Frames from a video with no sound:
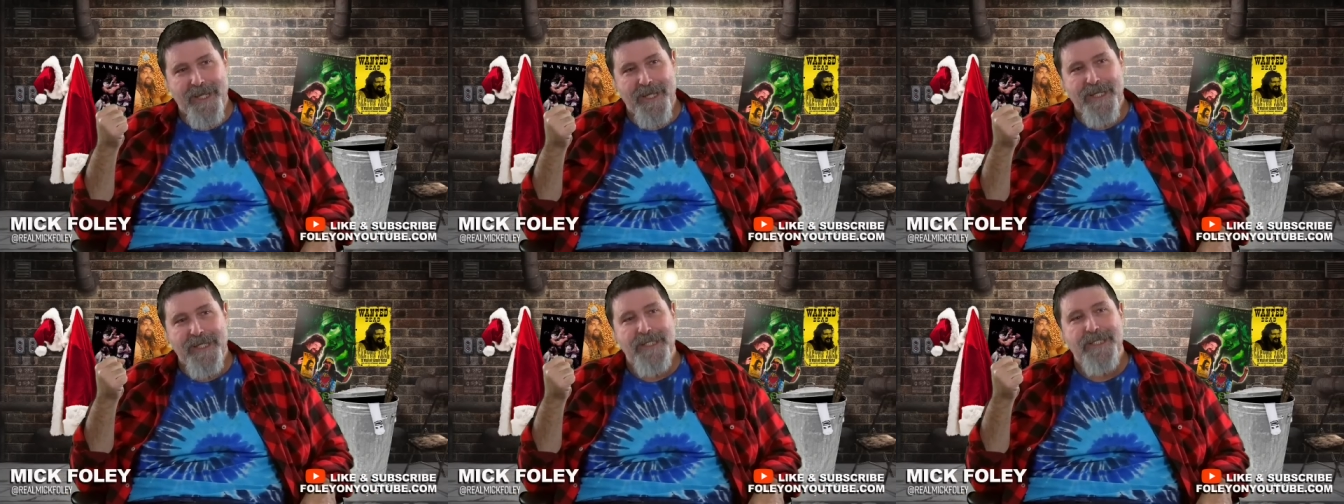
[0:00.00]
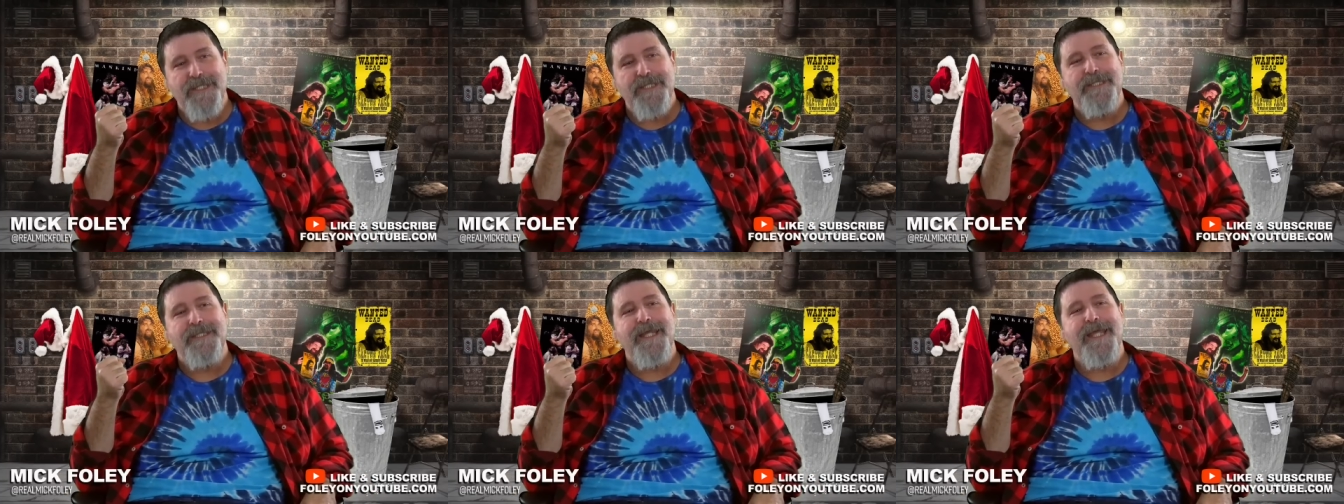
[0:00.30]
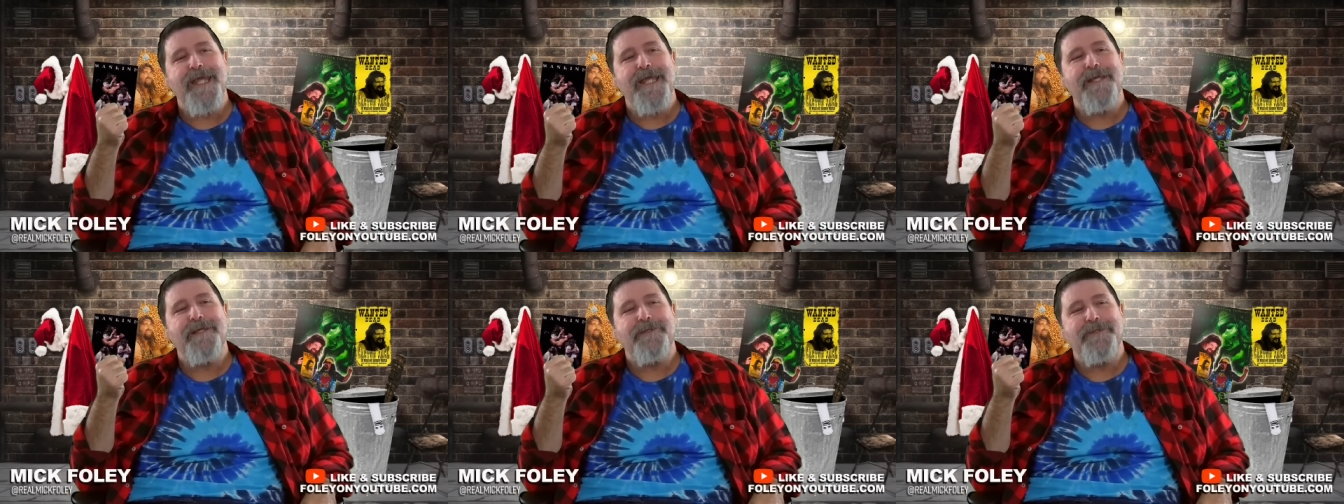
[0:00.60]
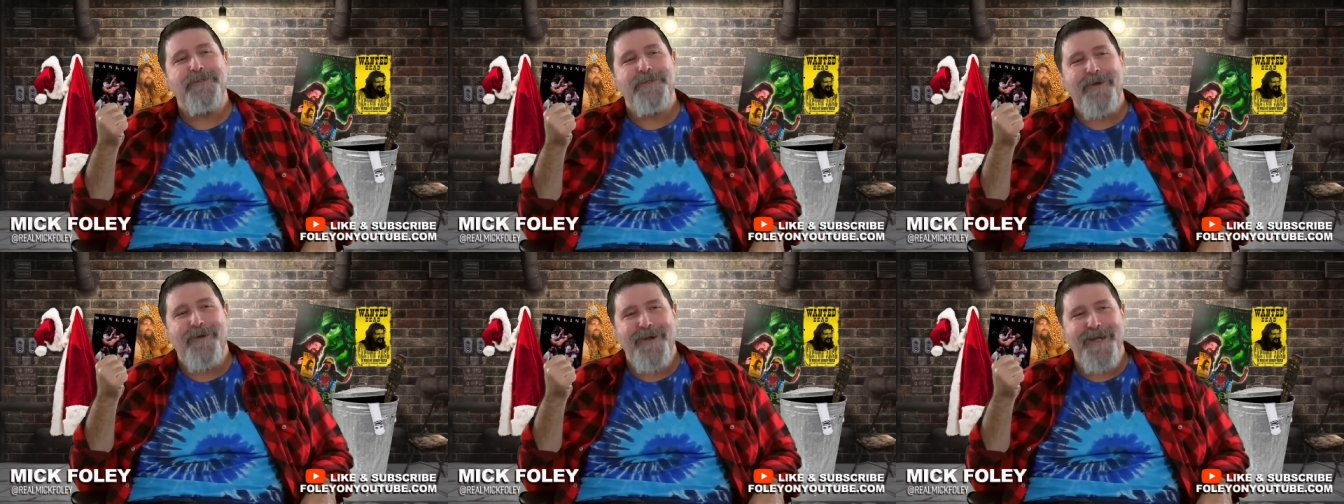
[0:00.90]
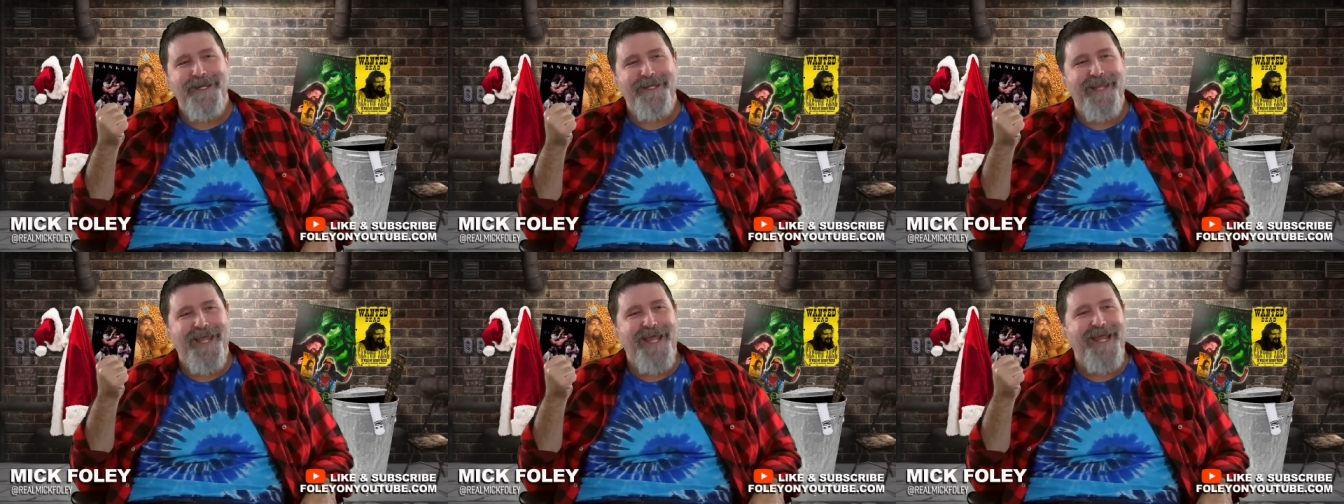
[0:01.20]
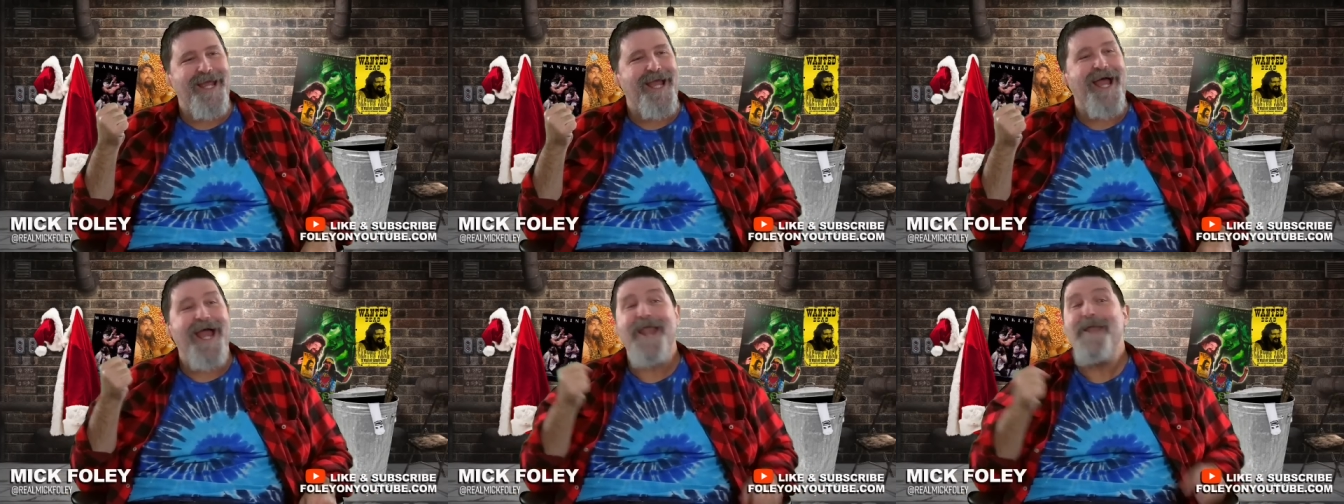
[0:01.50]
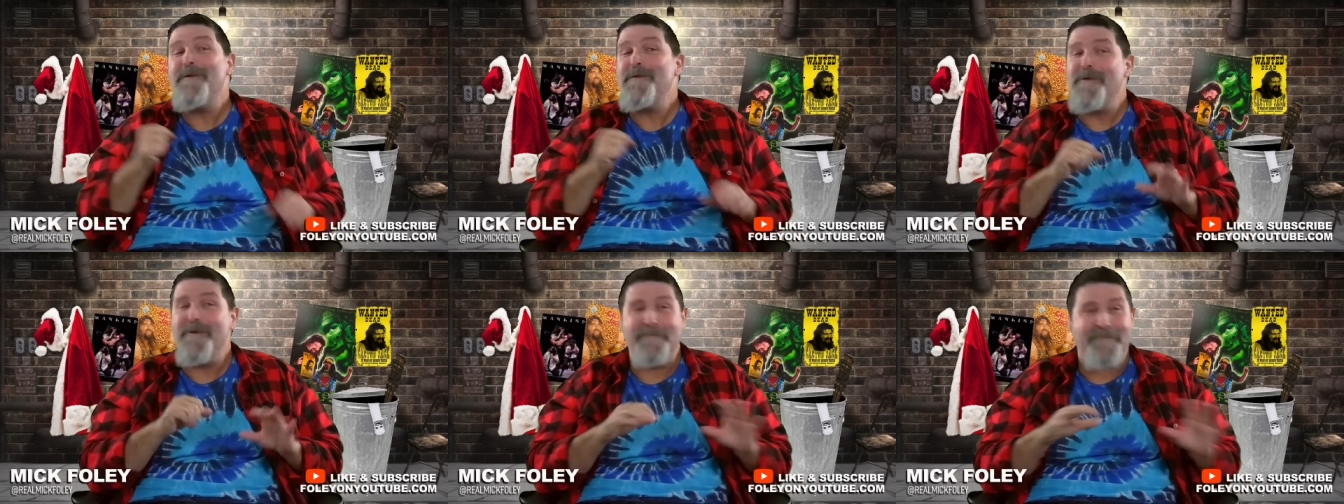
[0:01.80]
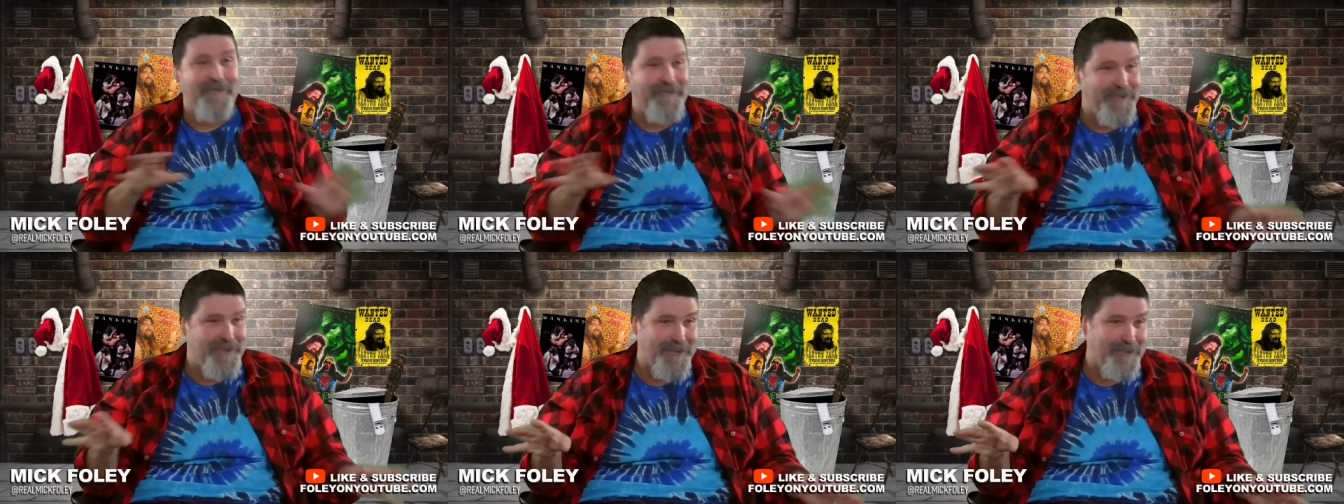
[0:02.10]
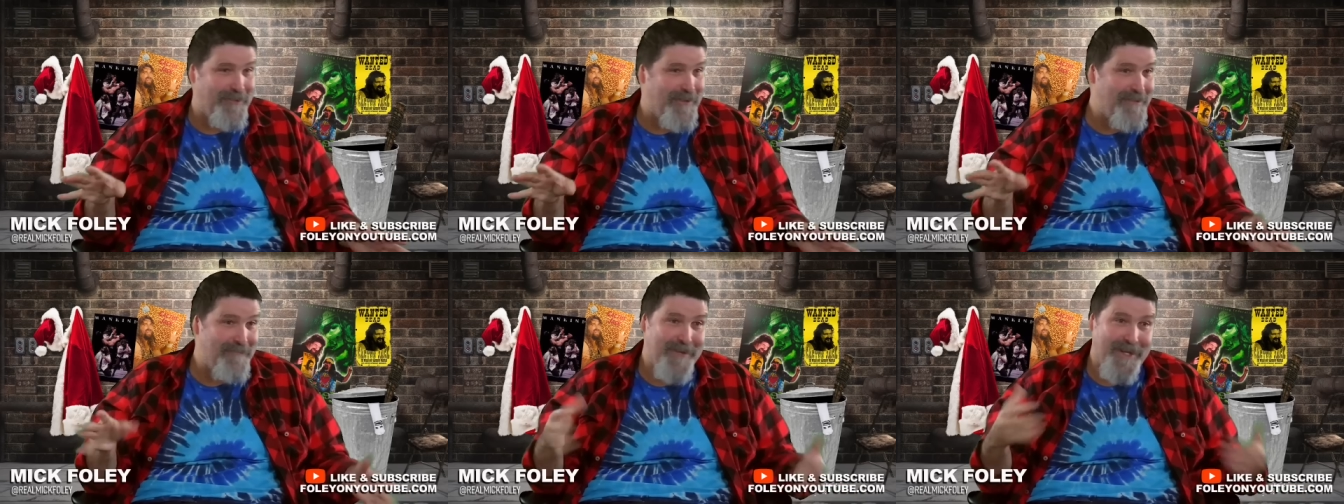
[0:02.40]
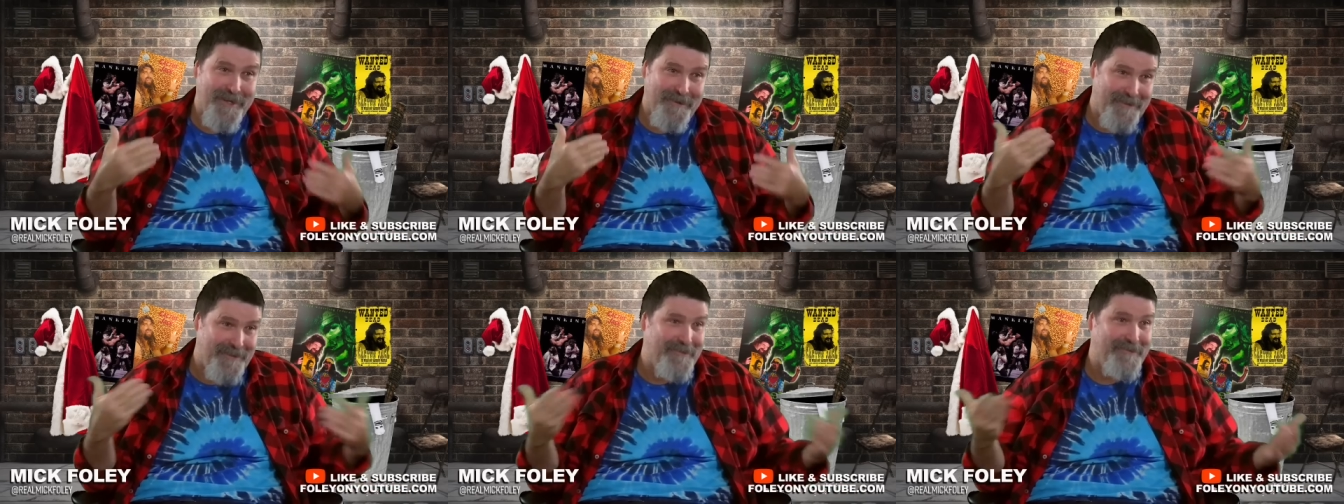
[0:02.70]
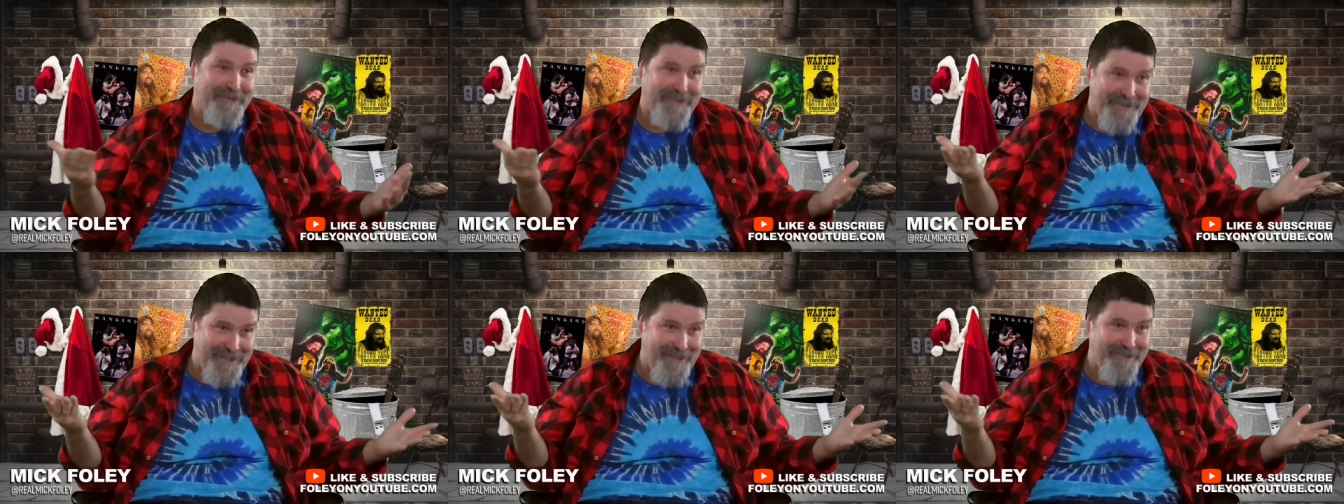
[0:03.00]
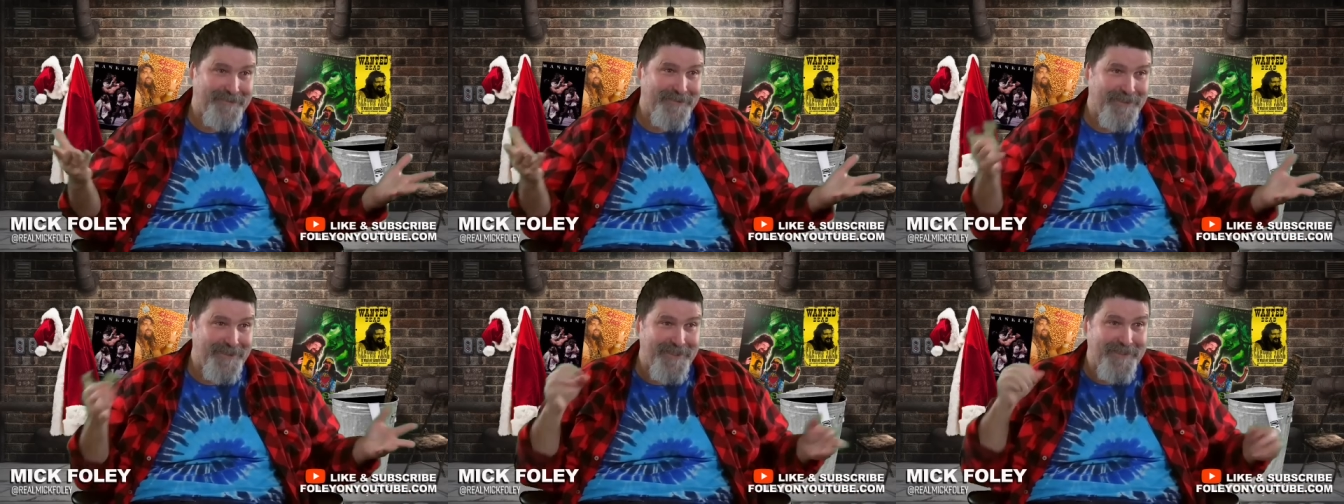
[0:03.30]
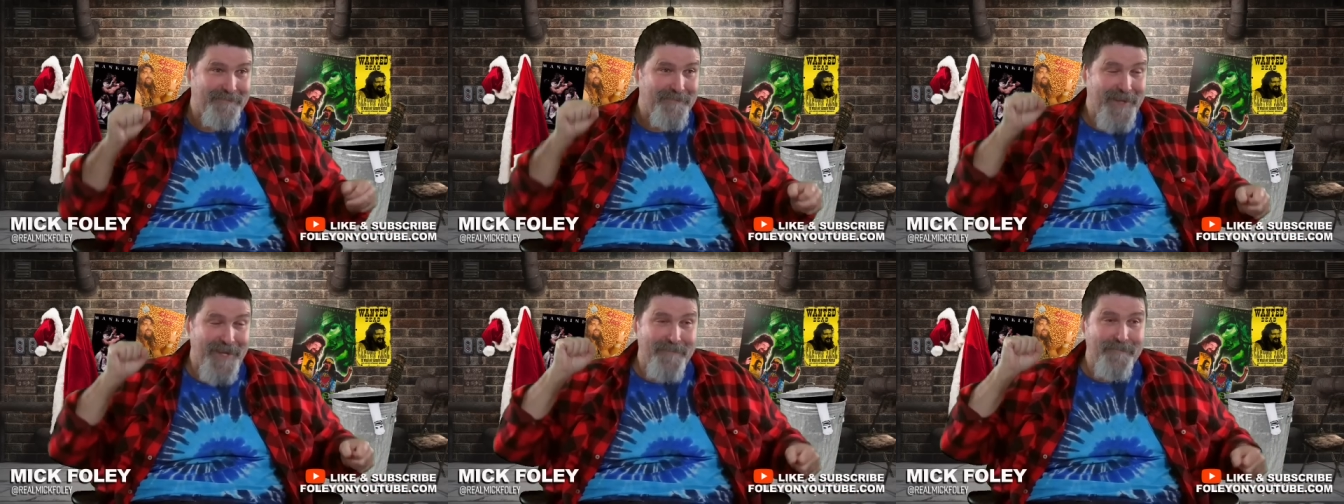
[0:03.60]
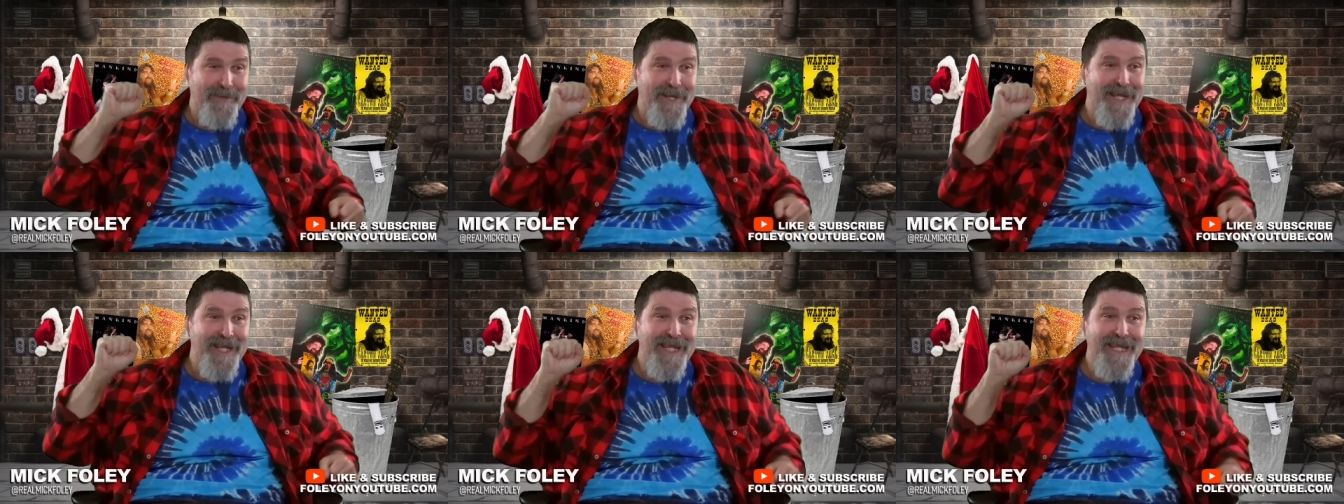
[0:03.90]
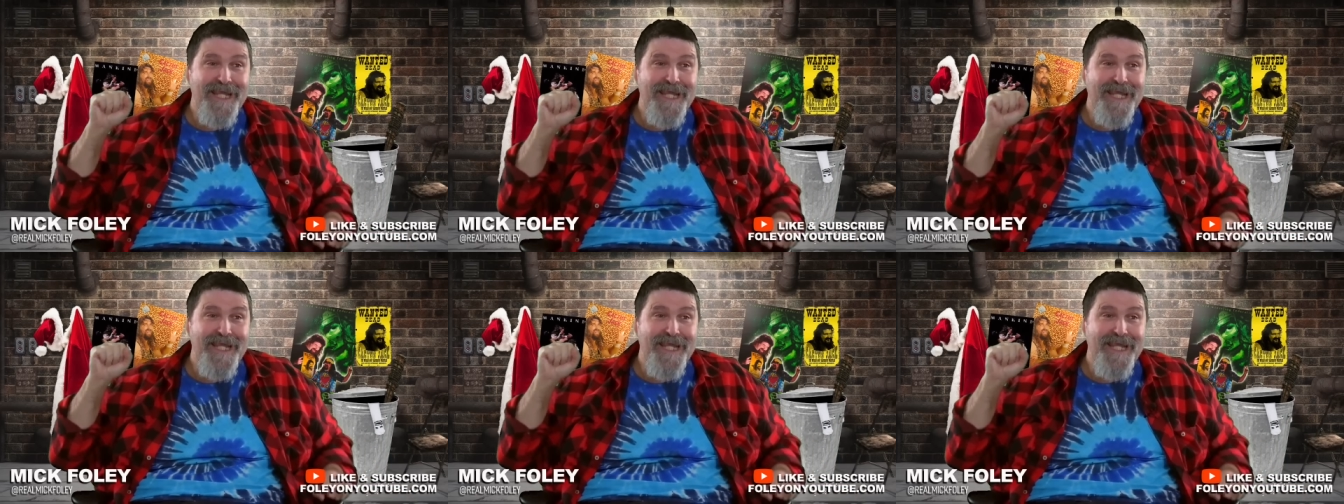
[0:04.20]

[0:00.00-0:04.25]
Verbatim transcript: Sting started like I don't know if he was screaming, although it sounds good to me, but he